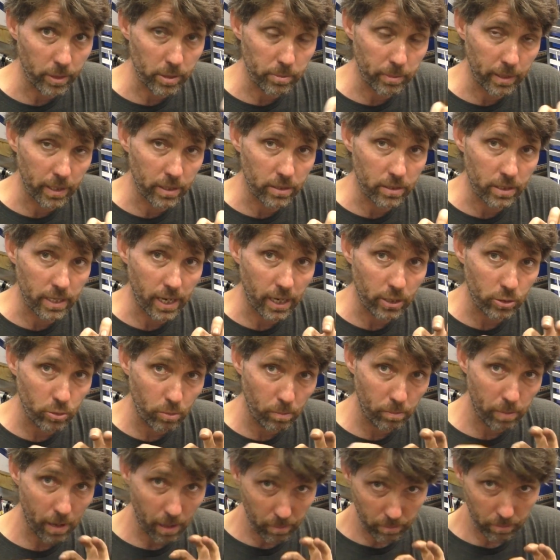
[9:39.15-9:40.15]
which means the
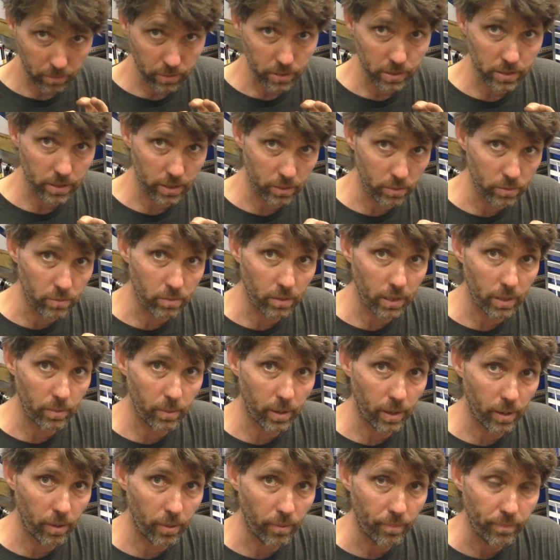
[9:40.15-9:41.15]
actual pump was sealed really
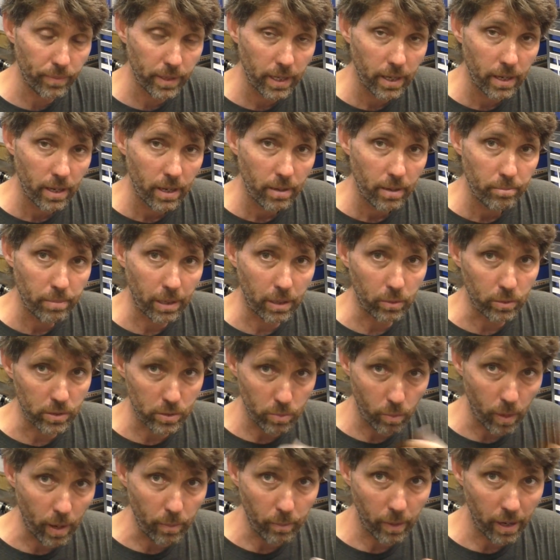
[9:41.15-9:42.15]
well, but it
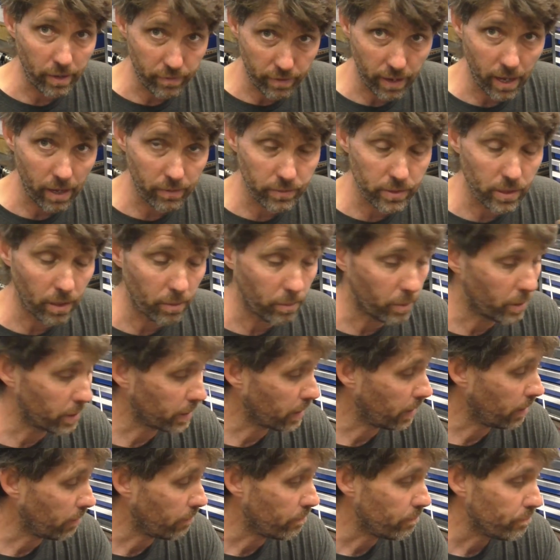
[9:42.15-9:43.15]
was the one-way valves not
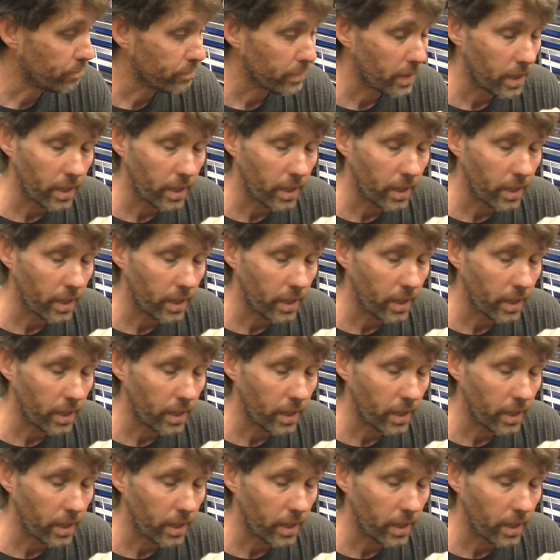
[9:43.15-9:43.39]
working.